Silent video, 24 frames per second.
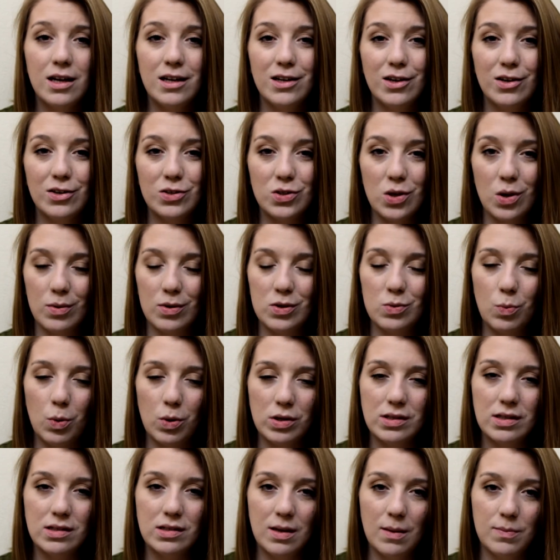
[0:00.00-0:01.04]
you're so much more
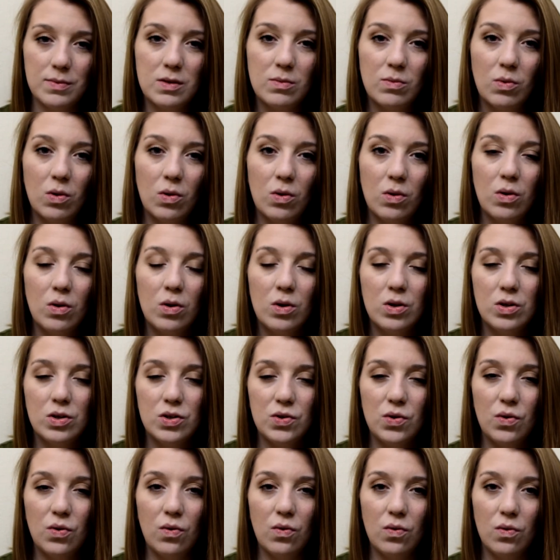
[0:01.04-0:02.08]
susceptible
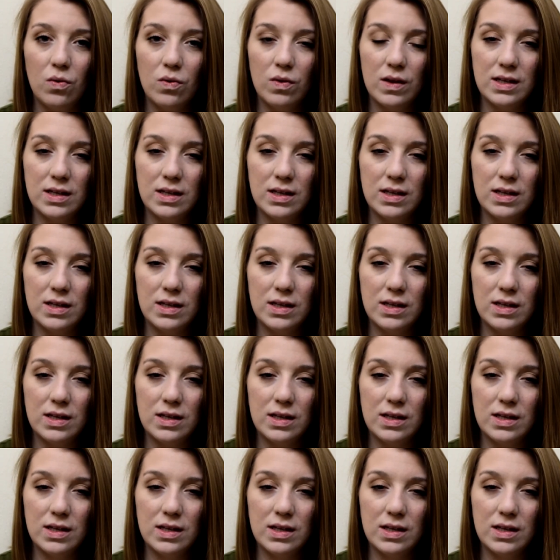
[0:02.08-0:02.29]
to